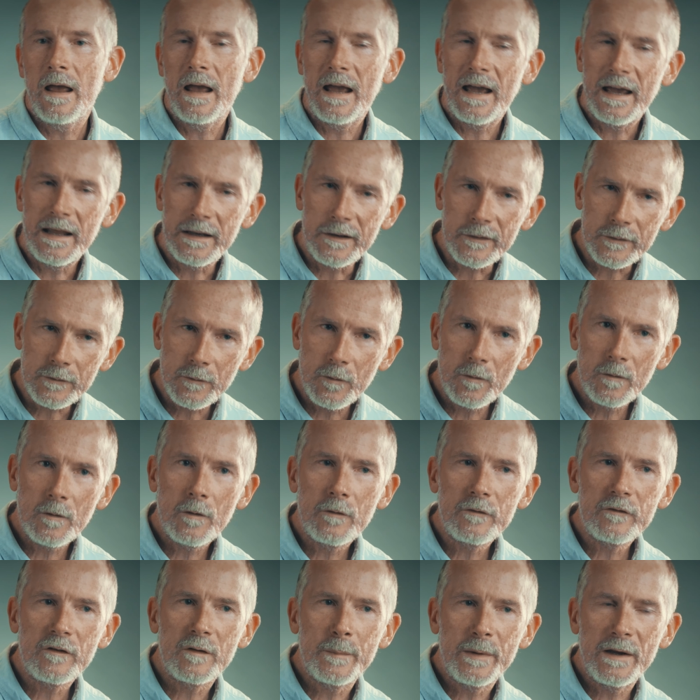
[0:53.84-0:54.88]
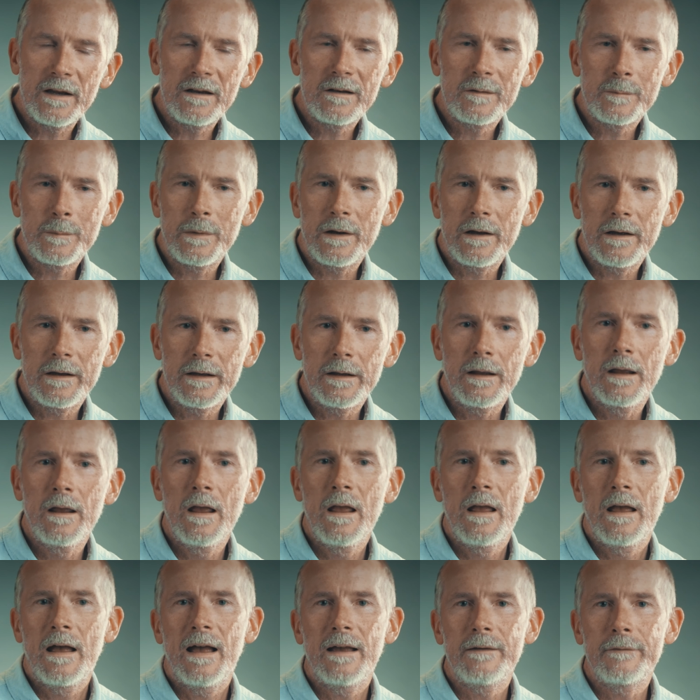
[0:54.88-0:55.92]
And it's all underpinned by
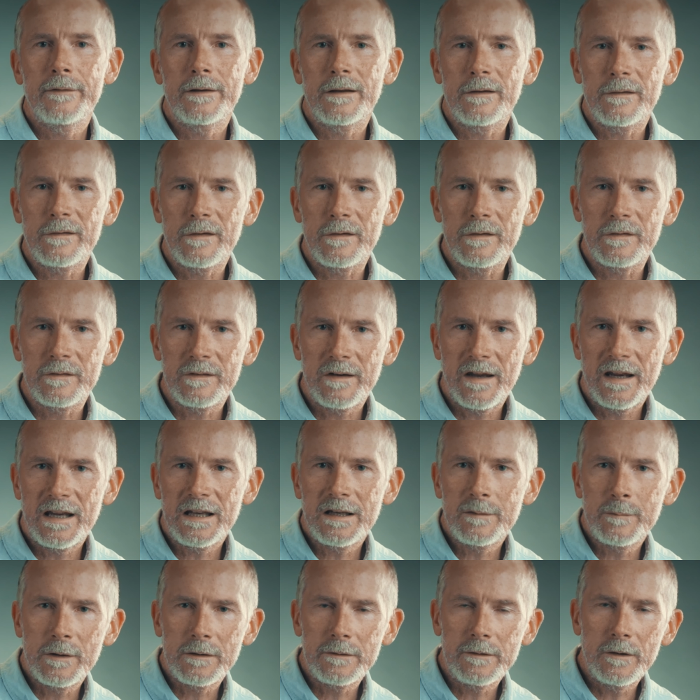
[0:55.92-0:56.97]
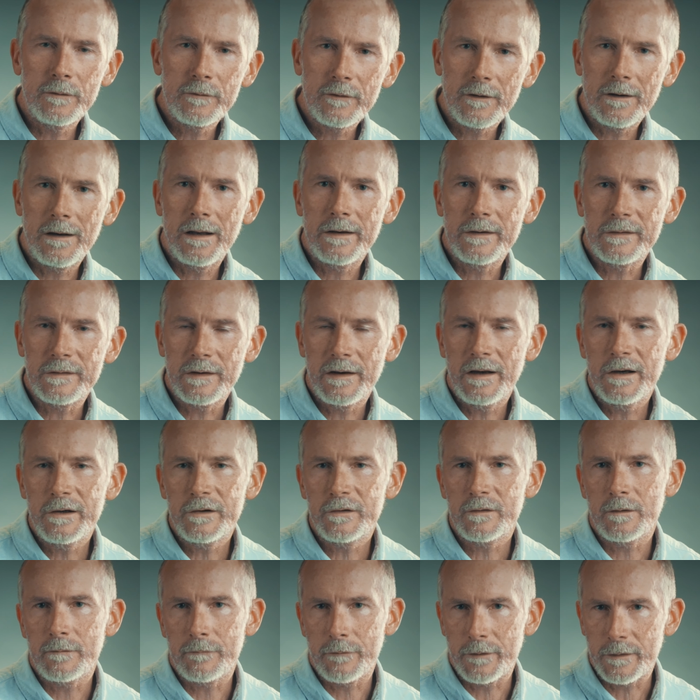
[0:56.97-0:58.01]
having a sustainable
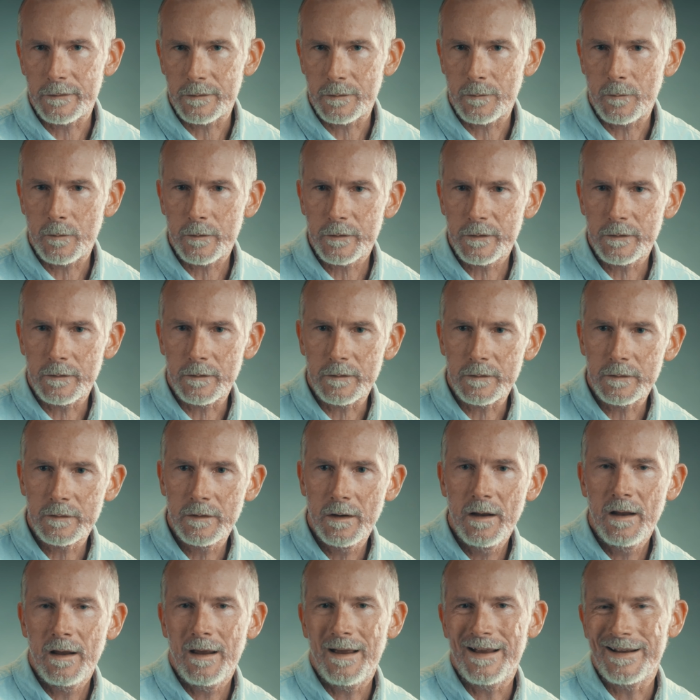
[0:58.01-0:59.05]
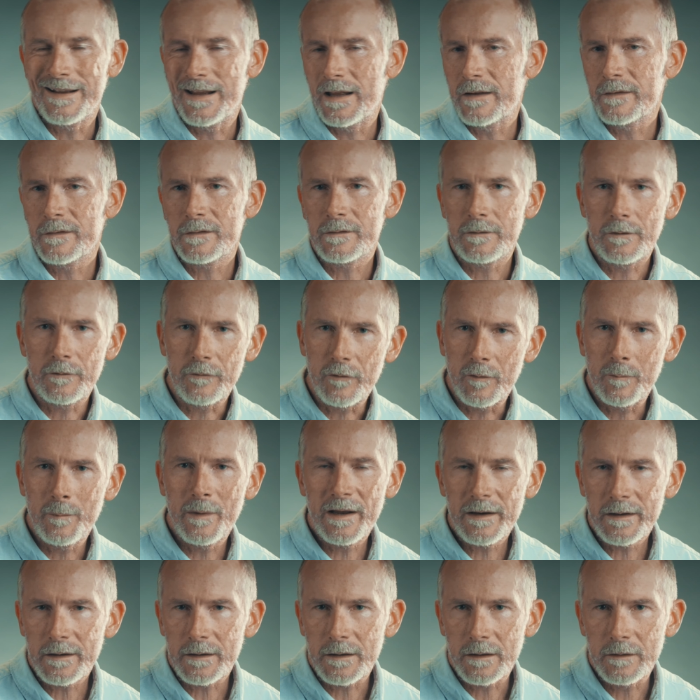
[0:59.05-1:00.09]
utilization of resources against the
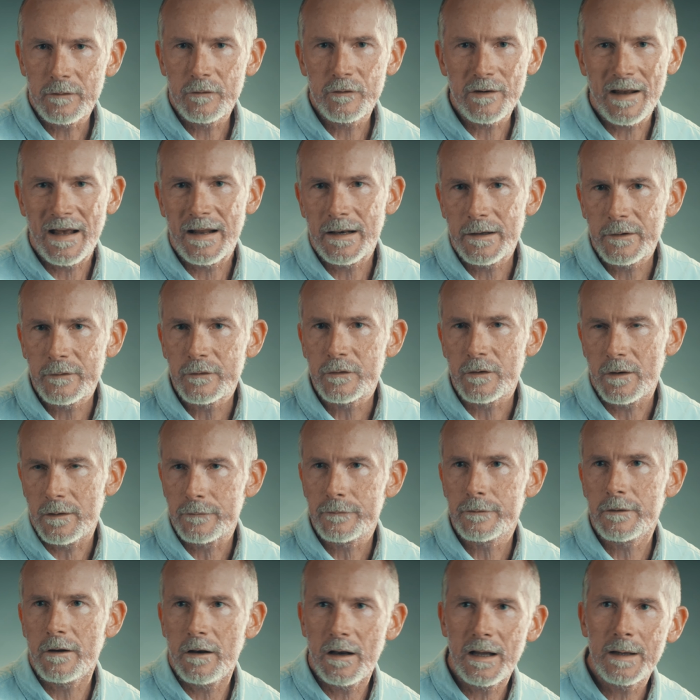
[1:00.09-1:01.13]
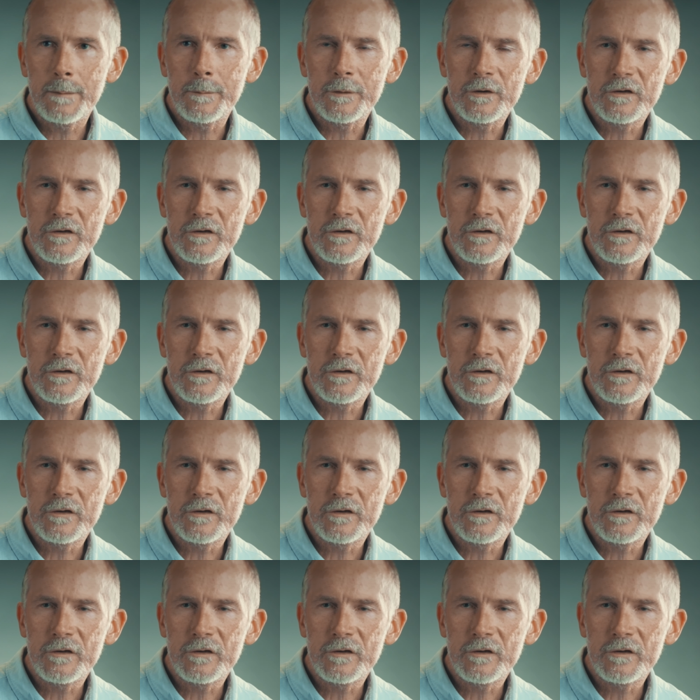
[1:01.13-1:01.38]
dramatic challenge of climate